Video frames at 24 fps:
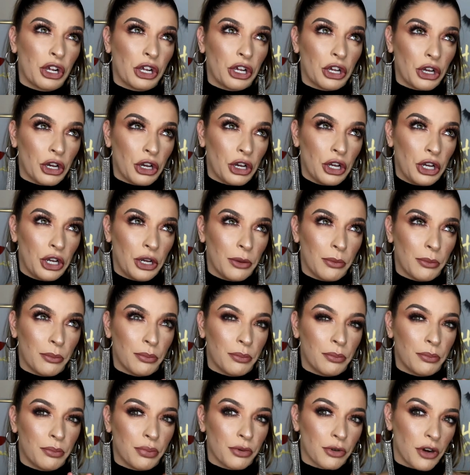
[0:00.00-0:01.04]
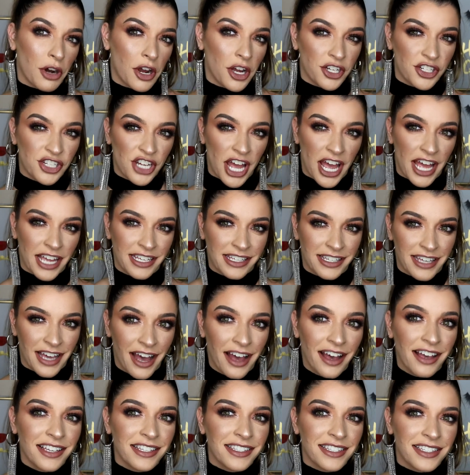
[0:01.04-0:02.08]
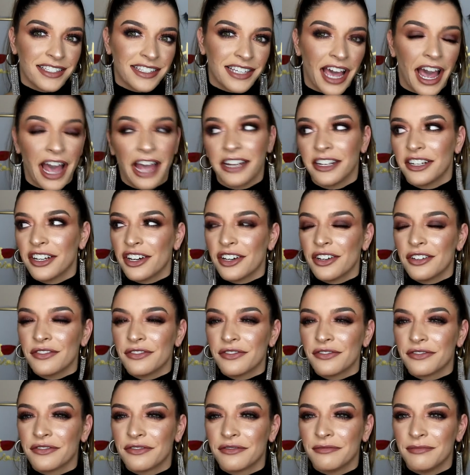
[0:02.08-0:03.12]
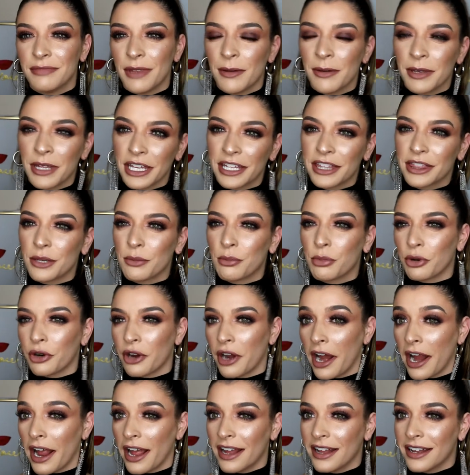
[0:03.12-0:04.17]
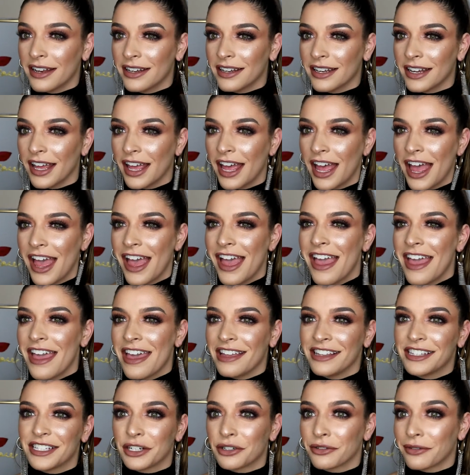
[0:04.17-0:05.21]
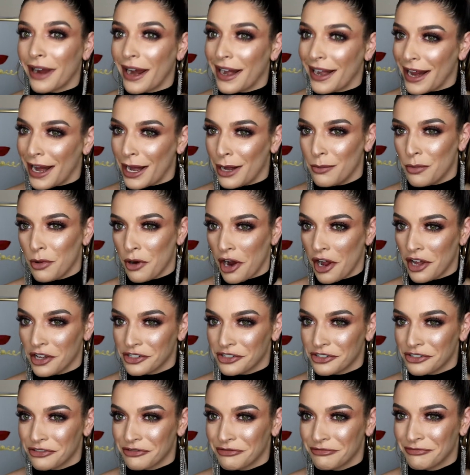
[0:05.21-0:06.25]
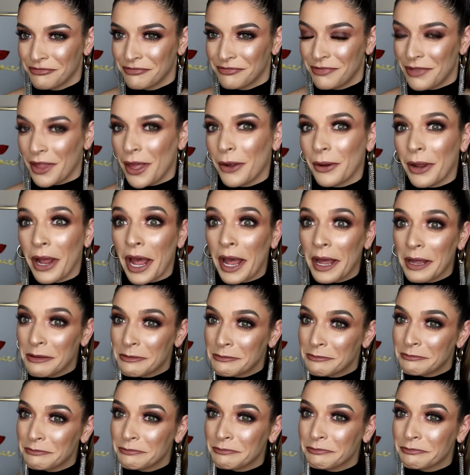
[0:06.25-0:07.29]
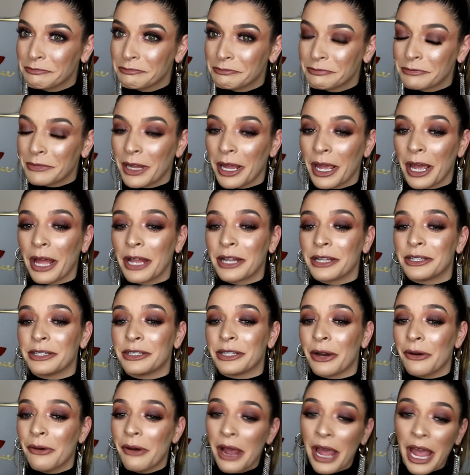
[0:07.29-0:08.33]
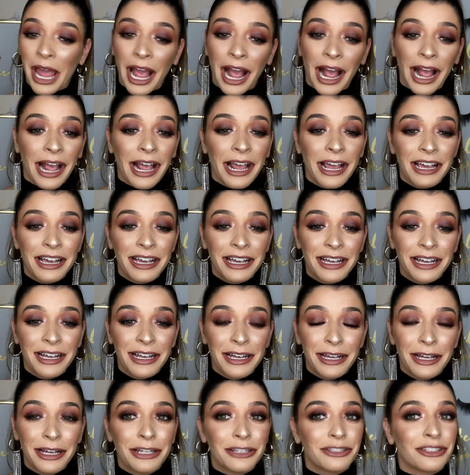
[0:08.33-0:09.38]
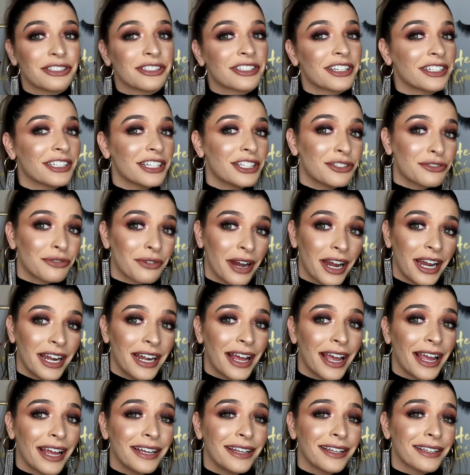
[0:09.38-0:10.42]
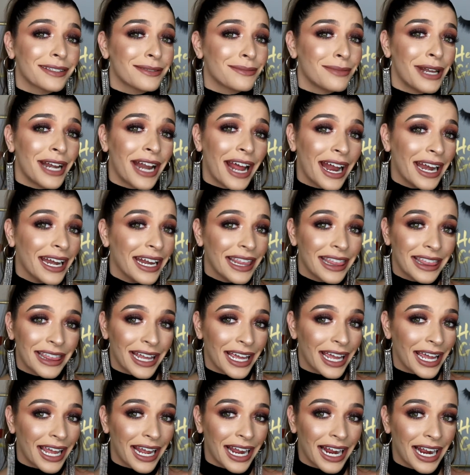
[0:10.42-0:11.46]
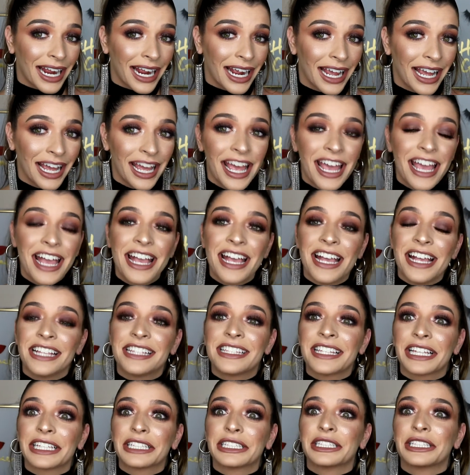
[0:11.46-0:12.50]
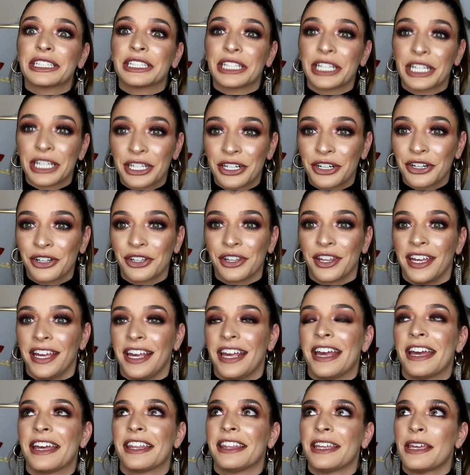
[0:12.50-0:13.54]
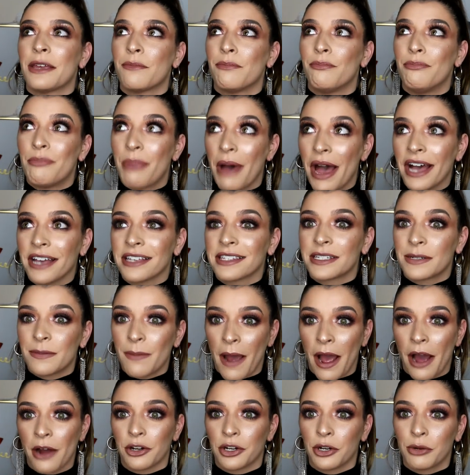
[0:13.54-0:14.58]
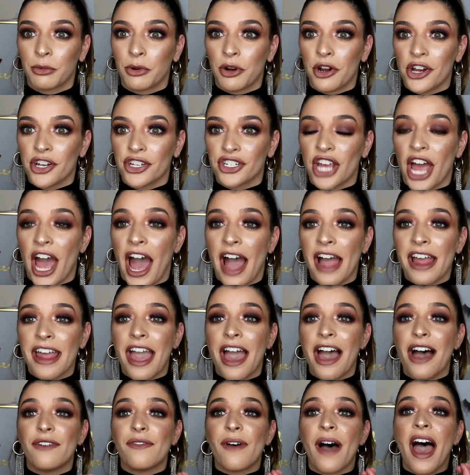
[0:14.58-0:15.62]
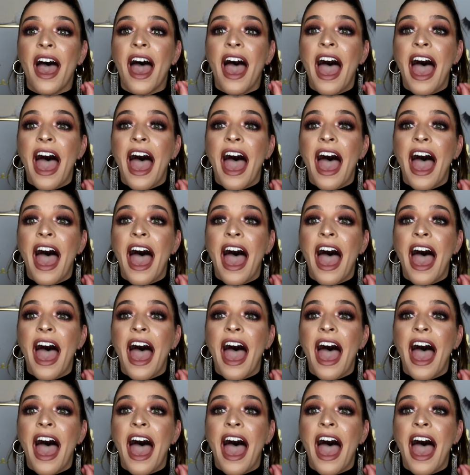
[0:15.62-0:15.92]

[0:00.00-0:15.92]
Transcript: good brush, I guess, kind of. Maybe like the brand, it's a Rite Aid brush, okay? Don't hate. Just because it's Rite Aid doesn't mean anything. It's literally the best powder brush I have